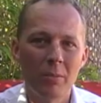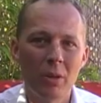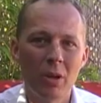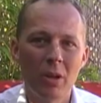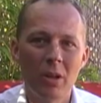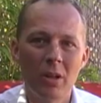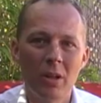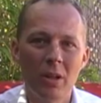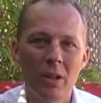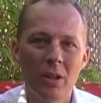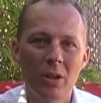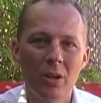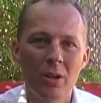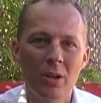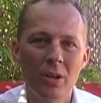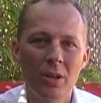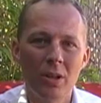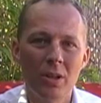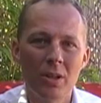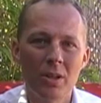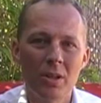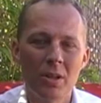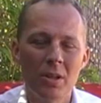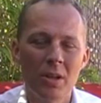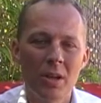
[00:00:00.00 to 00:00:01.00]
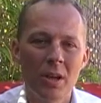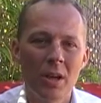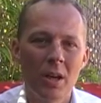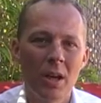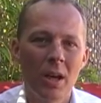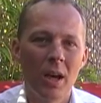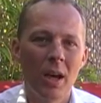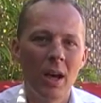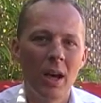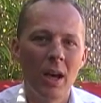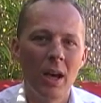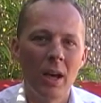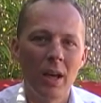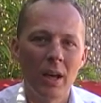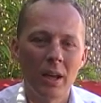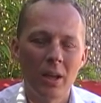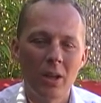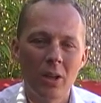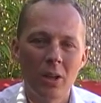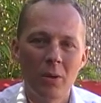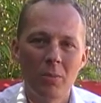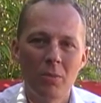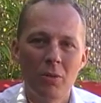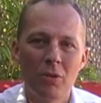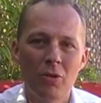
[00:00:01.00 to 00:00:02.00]
monthly earners
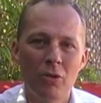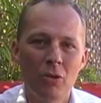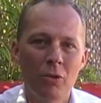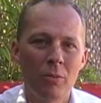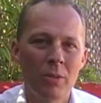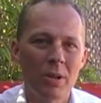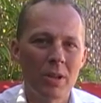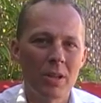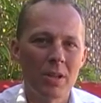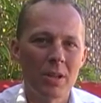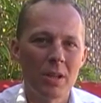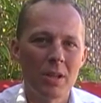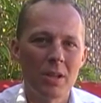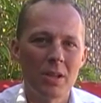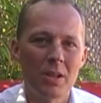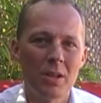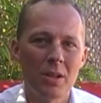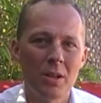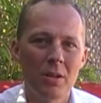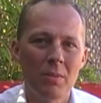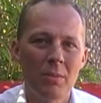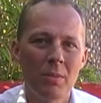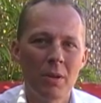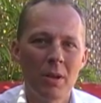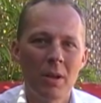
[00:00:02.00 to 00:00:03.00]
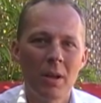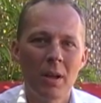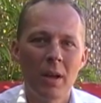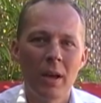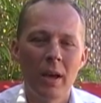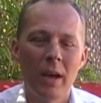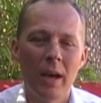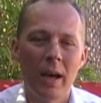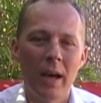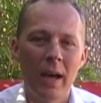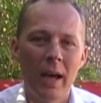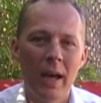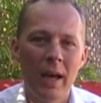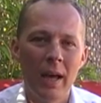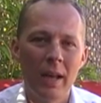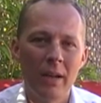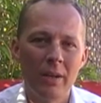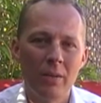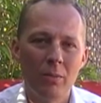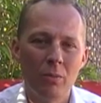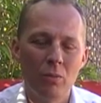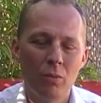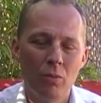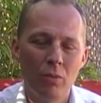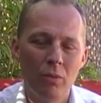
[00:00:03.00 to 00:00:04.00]
come through my system and
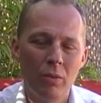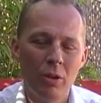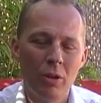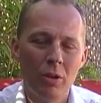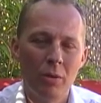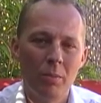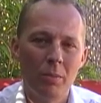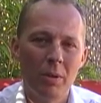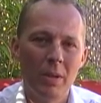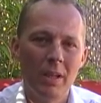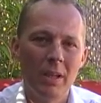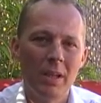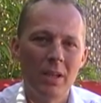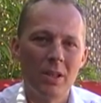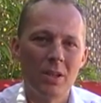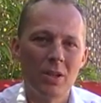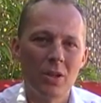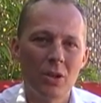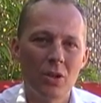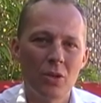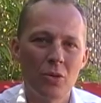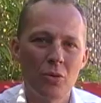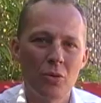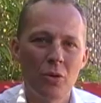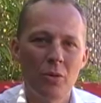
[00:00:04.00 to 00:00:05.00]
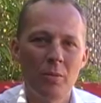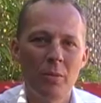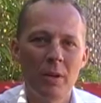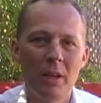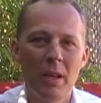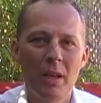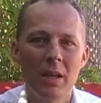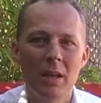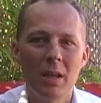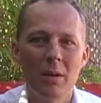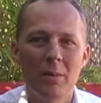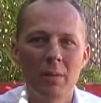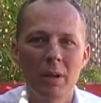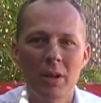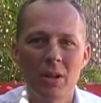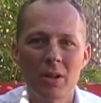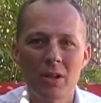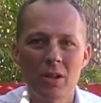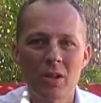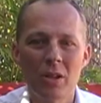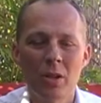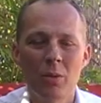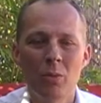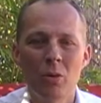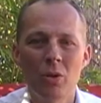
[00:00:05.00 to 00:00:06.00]
been in touch with me
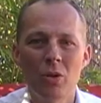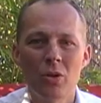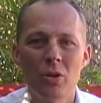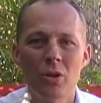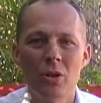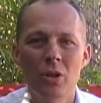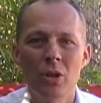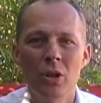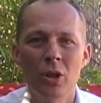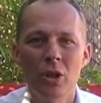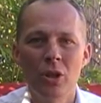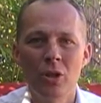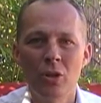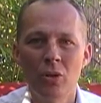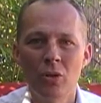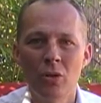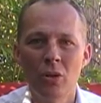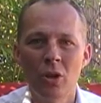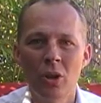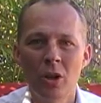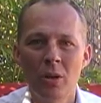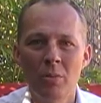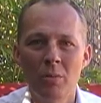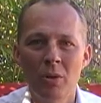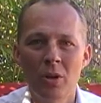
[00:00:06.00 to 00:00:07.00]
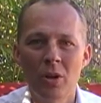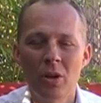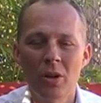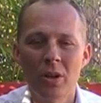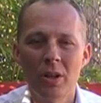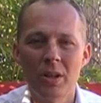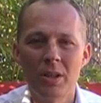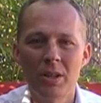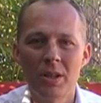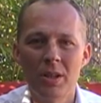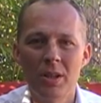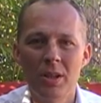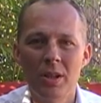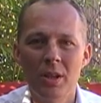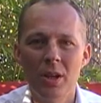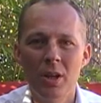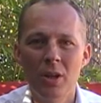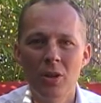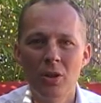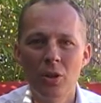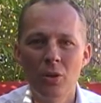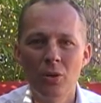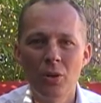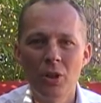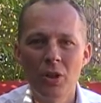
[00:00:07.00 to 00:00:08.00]
because they want to learn online marketing.
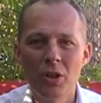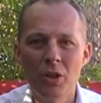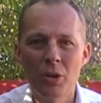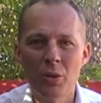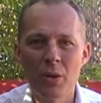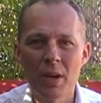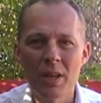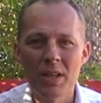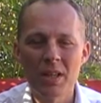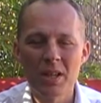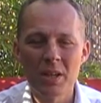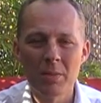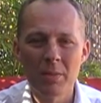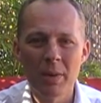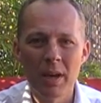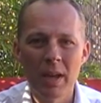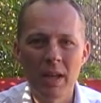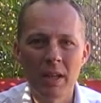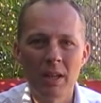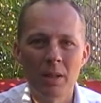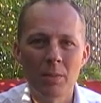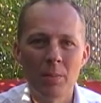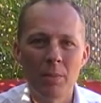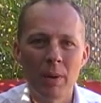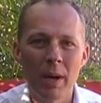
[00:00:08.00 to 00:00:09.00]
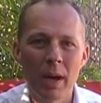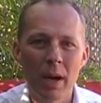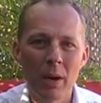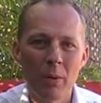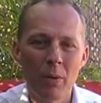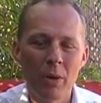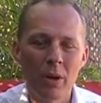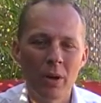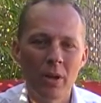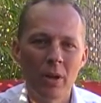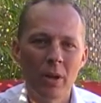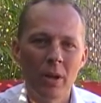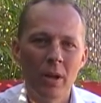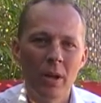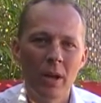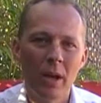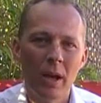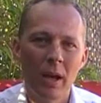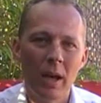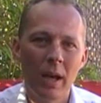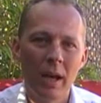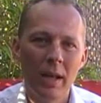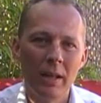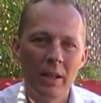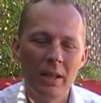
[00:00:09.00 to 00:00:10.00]
Don't underestimate the power
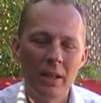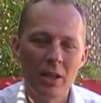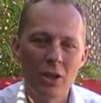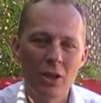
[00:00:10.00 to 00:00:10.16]
and the